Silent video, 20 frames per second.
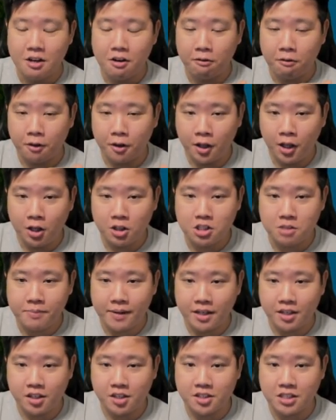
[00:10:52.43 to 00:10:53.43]
For the low
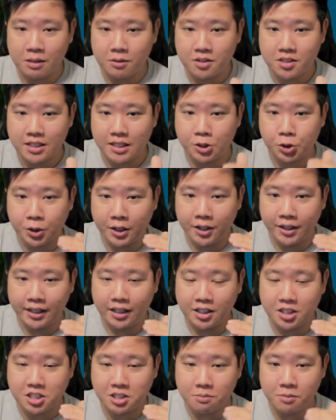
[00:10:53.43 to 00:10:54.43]
spenders, I would say try to get at
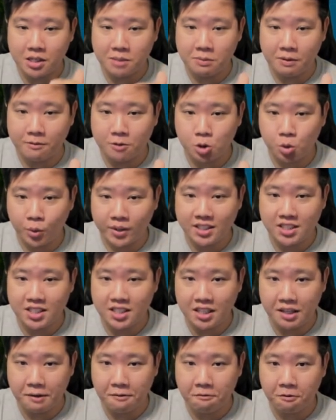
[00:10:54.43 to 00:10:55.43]
least a minimum of 20.